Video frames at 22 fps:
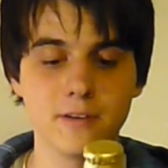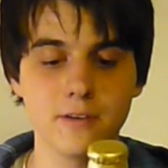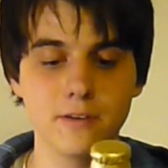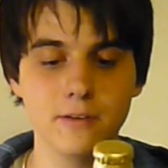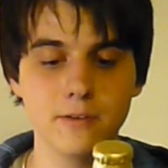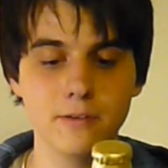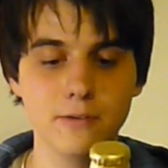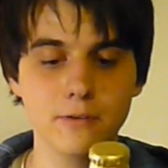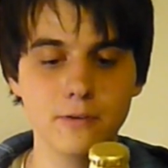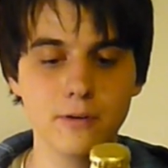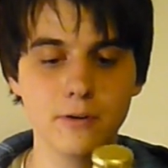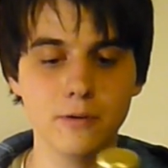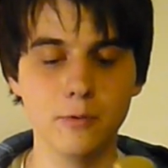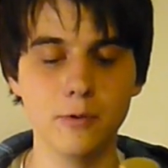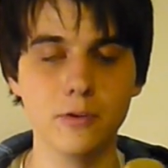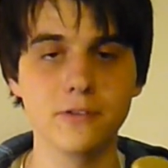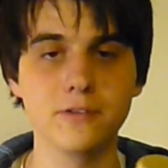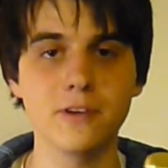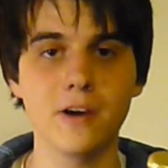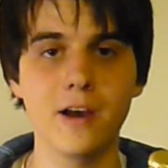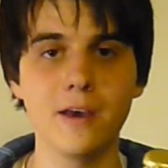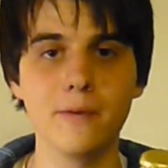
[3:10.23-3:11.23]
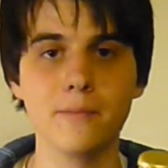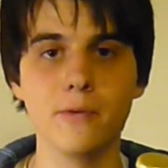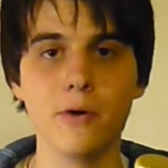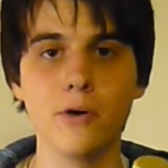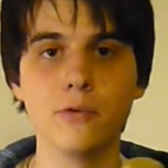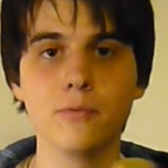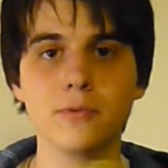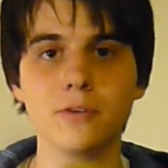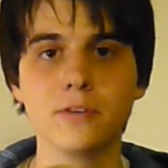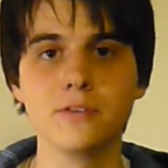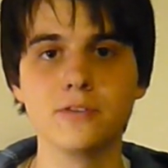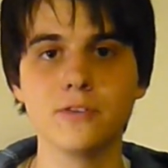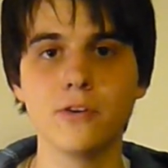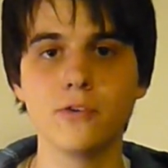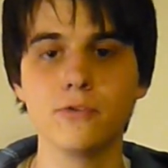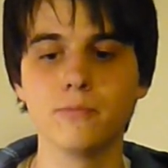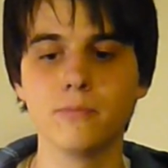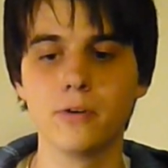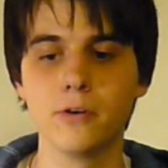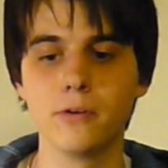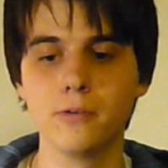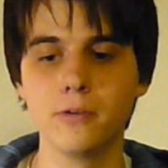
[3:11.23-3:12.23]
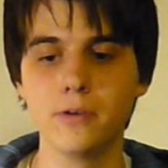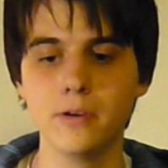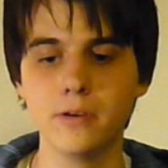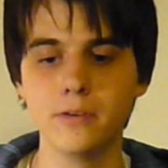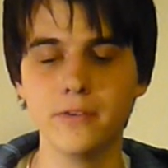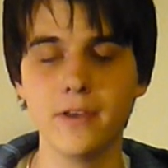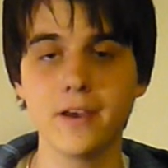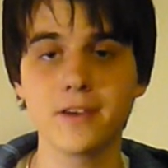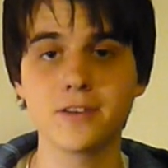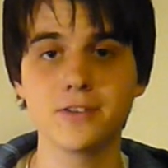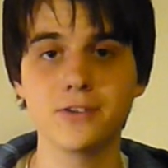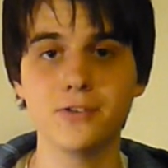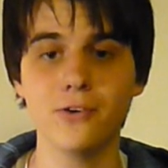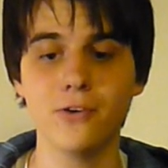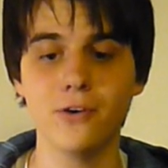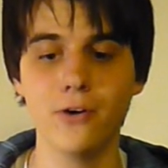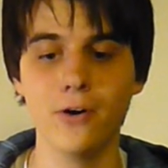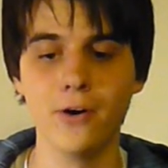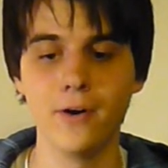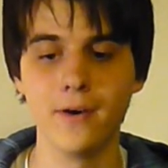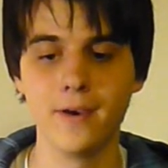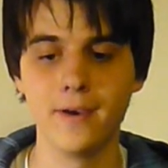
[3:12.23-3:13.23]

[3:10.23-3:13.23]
who with time opened his own brewery next door,